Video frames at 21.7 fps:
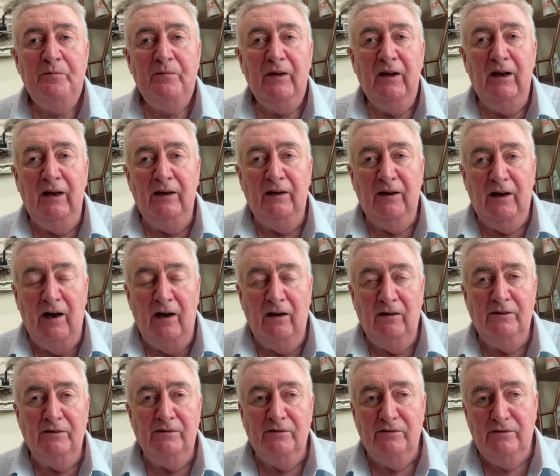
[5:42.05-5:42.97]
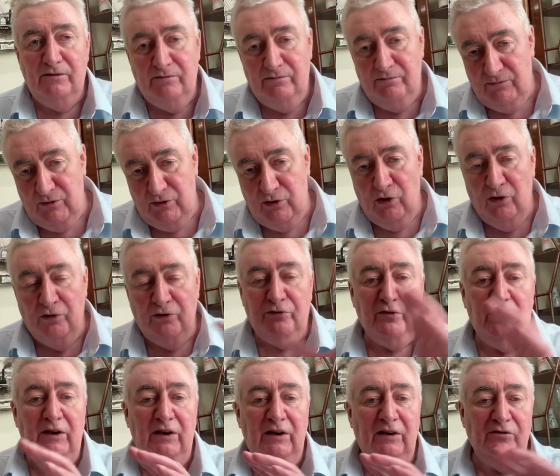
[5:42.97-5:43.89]
and Ireland
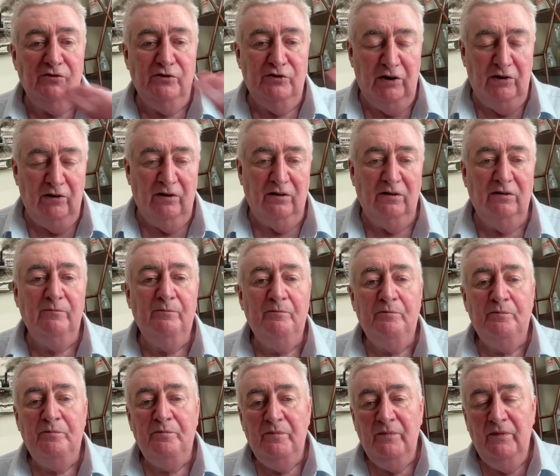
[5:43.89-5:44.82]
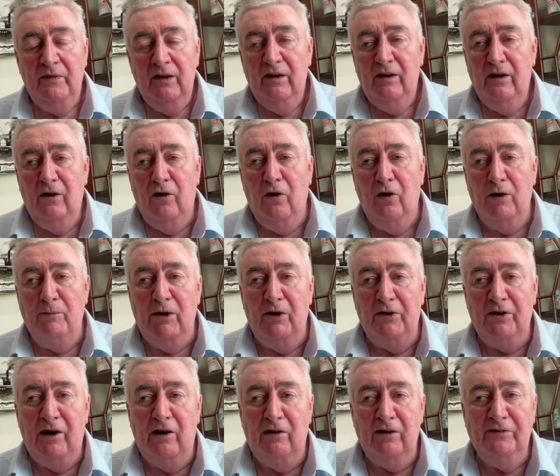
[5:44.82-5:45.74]
country in general, all
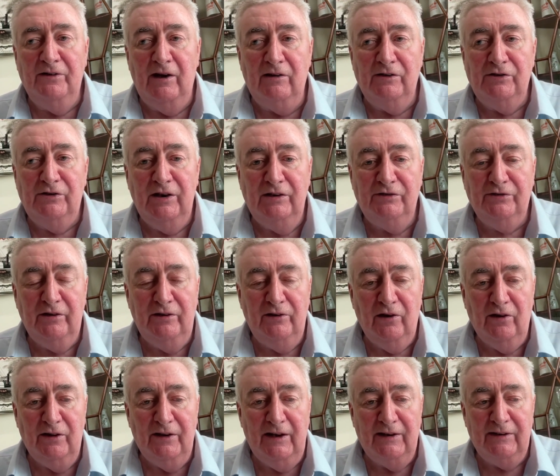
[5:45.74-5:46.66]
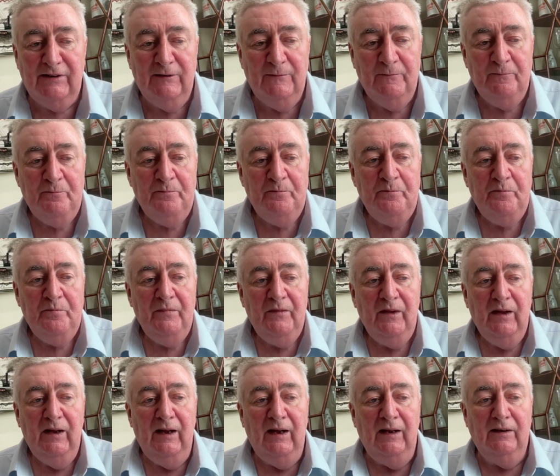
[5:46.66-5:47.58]
about Ireland, Irish history and all that.
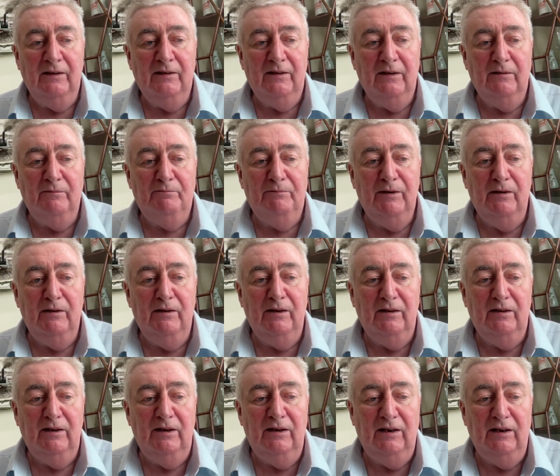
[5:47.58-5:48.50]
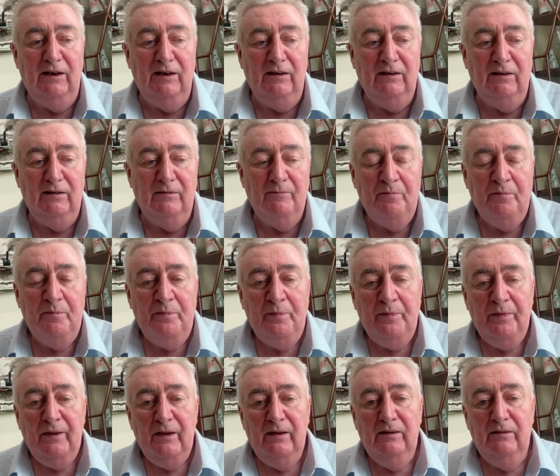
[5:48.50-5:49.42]
And the, the,
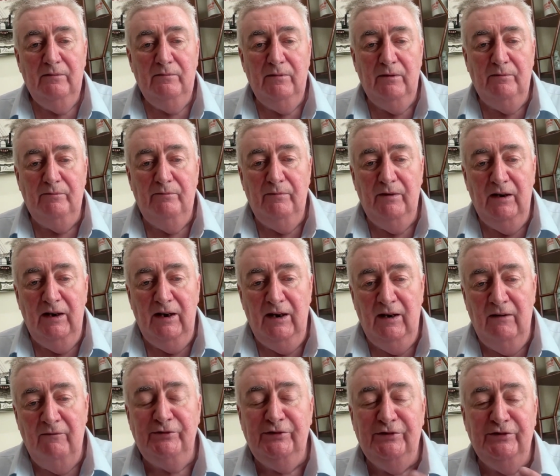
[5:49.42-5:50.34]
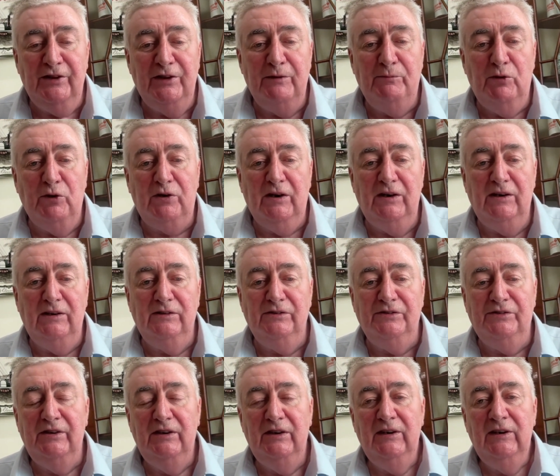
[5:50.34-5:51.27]
the emphasis on the book is